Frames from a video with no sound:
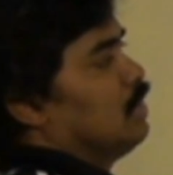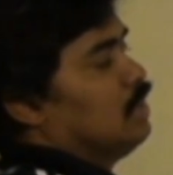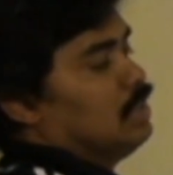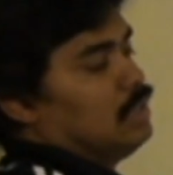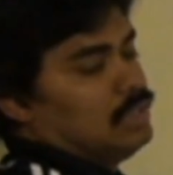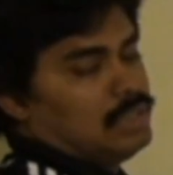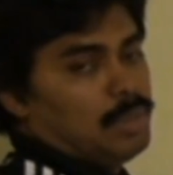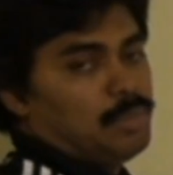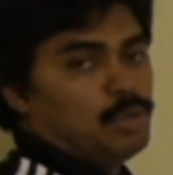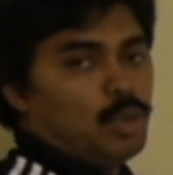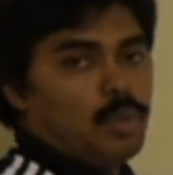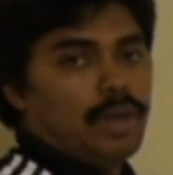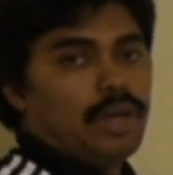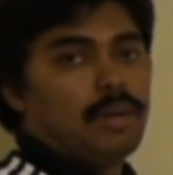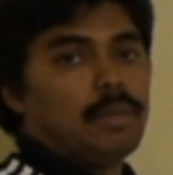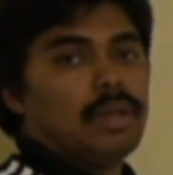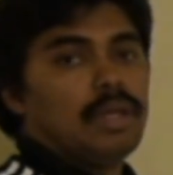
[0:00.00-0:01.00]
the
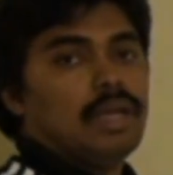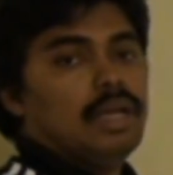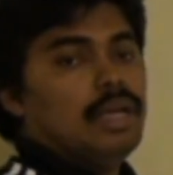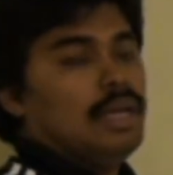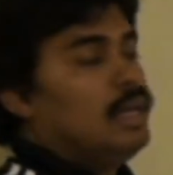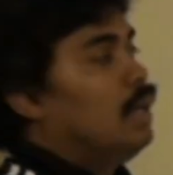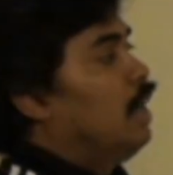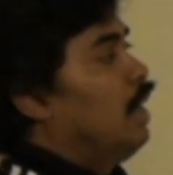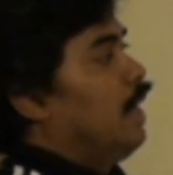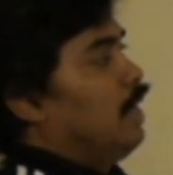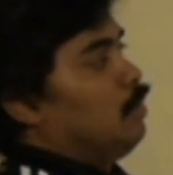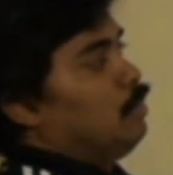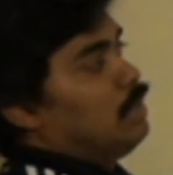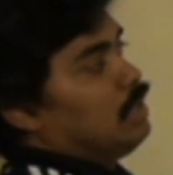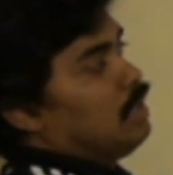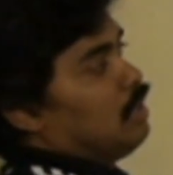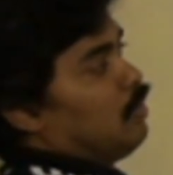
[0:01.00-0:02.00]
subsequent
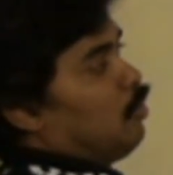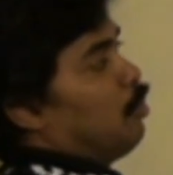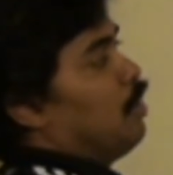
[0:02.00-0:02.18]
element in the